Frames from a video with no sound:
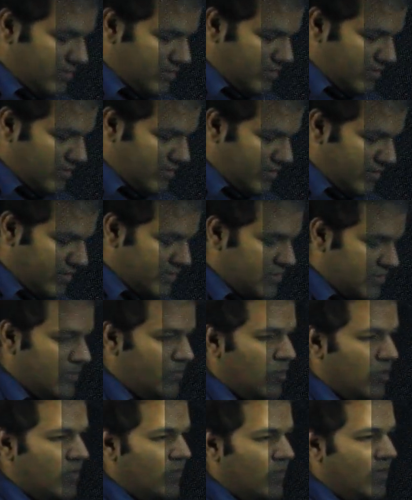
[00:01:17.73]
A DC
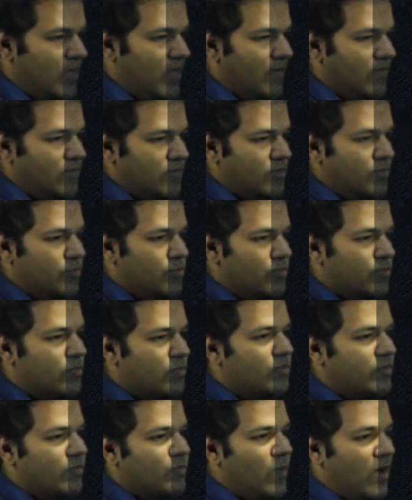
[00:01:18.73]
motor will have two
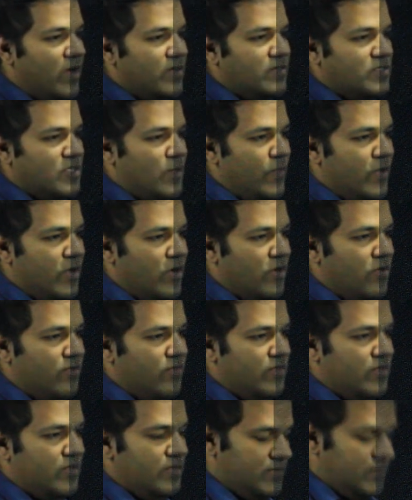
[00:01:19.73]
wires coming out of
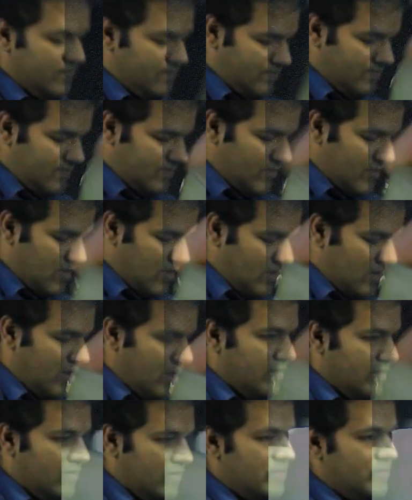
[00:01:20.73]
this. Uh,
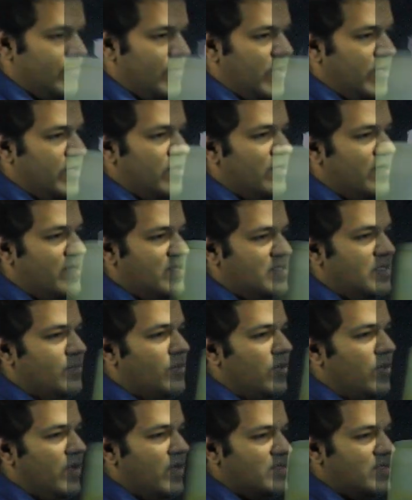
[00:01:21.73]
this particular DC motor
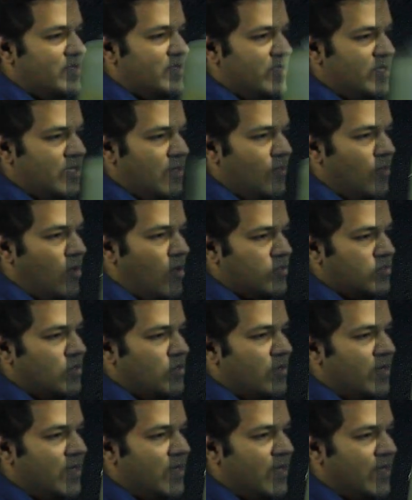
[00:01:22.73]
has a gearbox
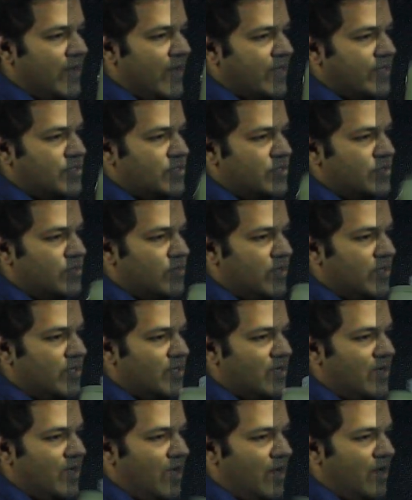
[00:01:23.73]
already attached to it
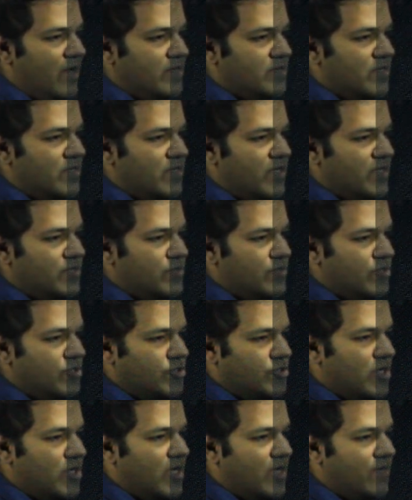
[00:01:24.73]
and has attached to a
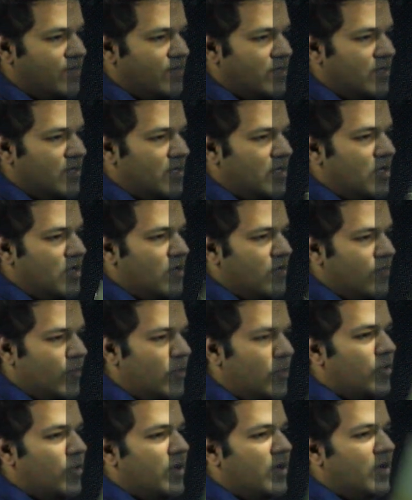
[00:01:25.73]
shaft. We'll be
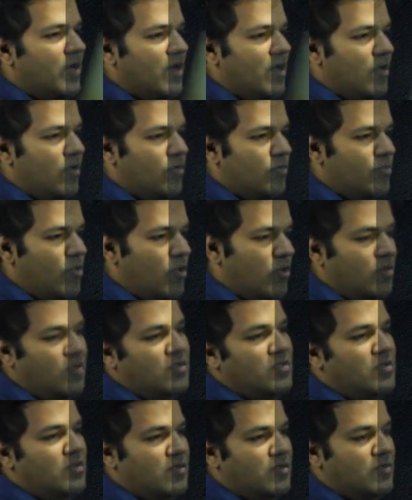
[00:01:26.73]
looking at how to model
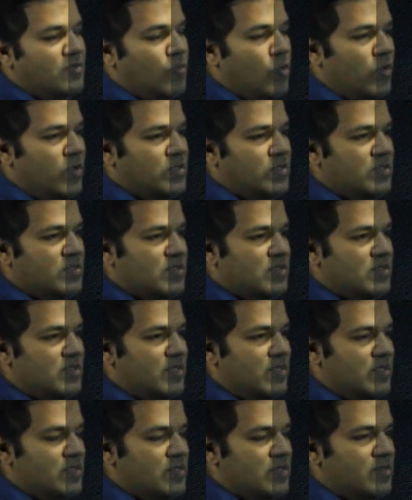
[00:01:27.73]
motors such as these.